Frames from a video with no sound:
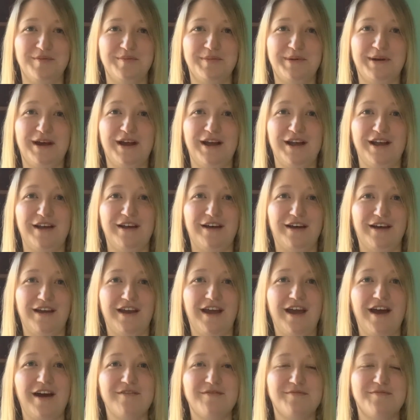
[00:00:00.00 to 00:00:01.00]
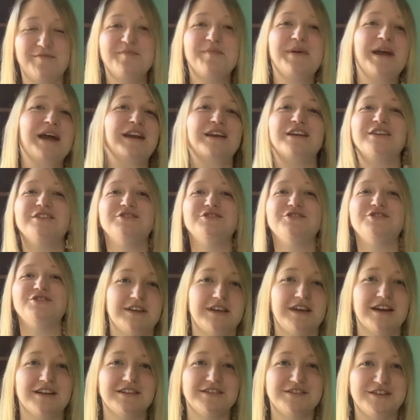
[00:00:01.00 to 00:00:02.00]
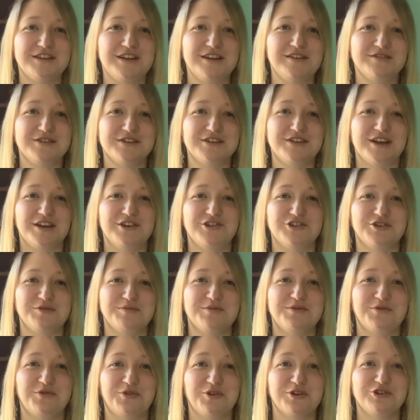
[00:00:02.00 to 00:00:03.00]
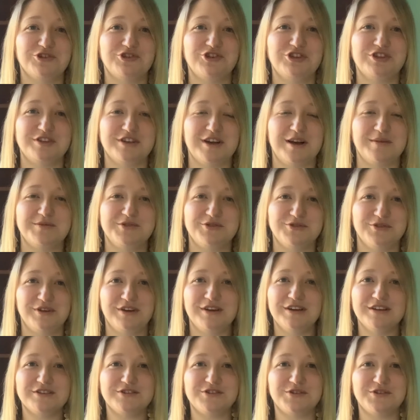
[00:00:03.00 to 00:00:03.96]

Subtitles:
But I have managed to get Steve's attention before she stops doing it,